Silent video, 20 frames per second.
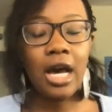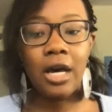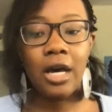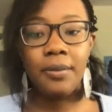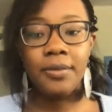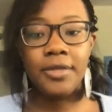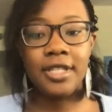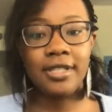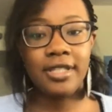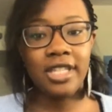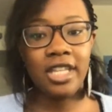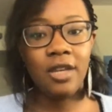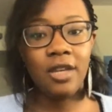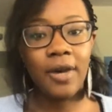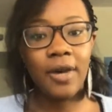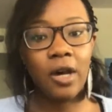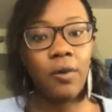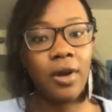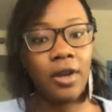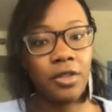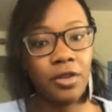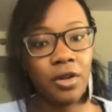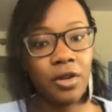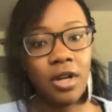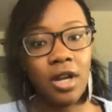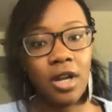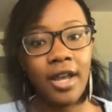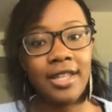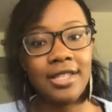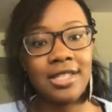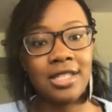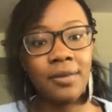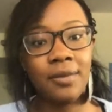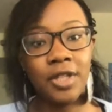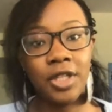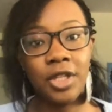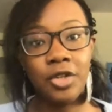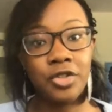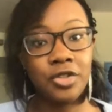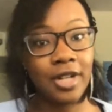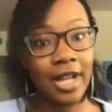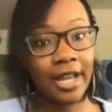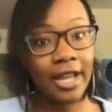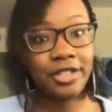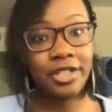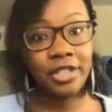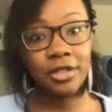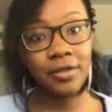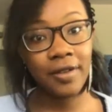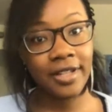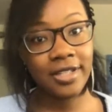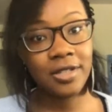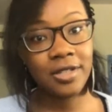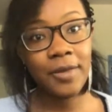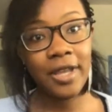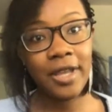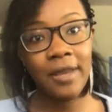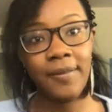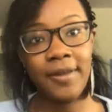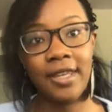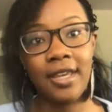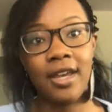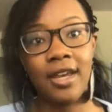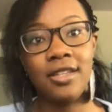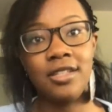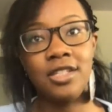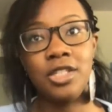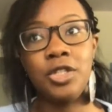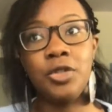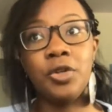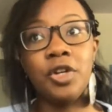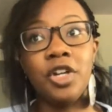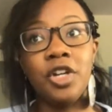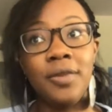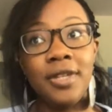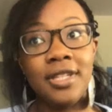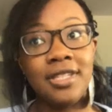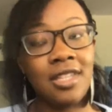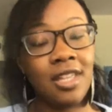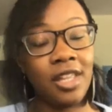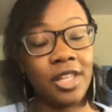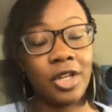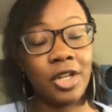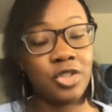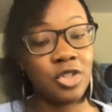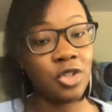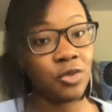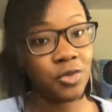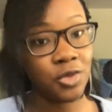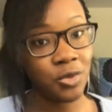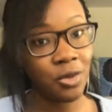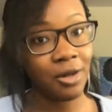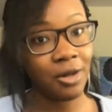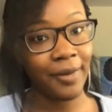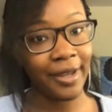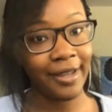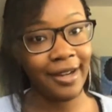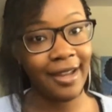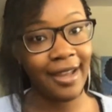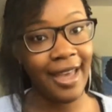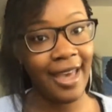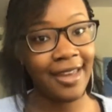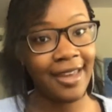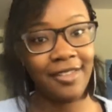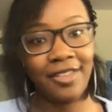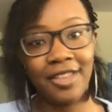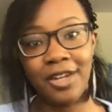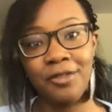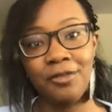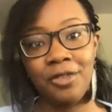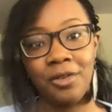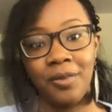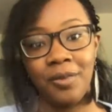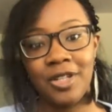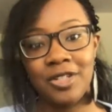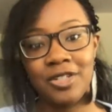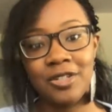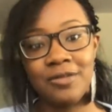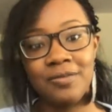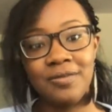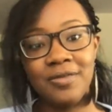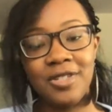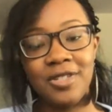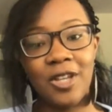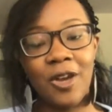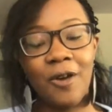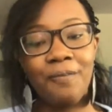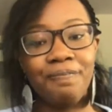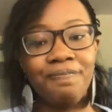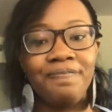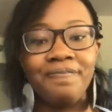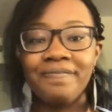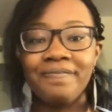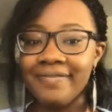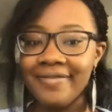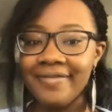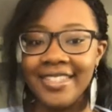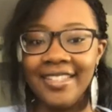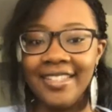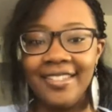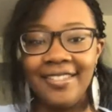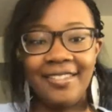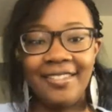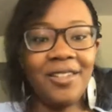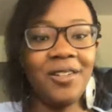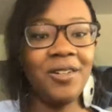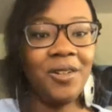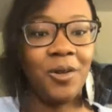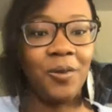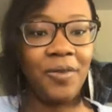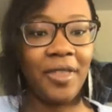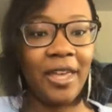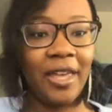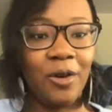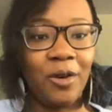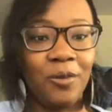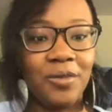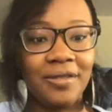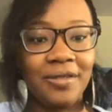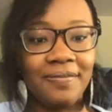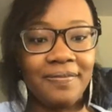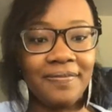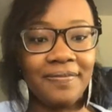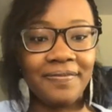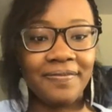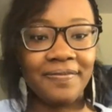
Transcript: to see about whether or not it's something you should add to your resume, because you could be selling yourself short by not adding that information. So hope that helps.